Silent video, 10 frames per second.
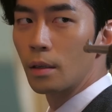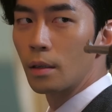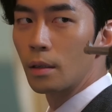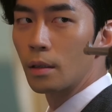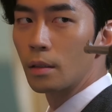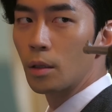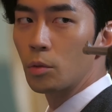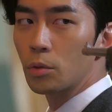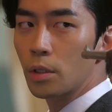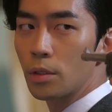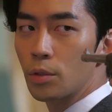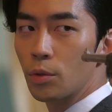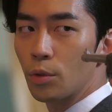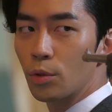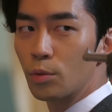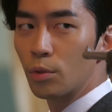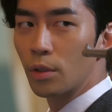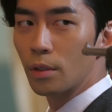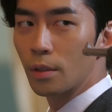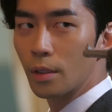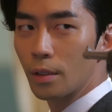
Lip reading: day, he went to his friend's house,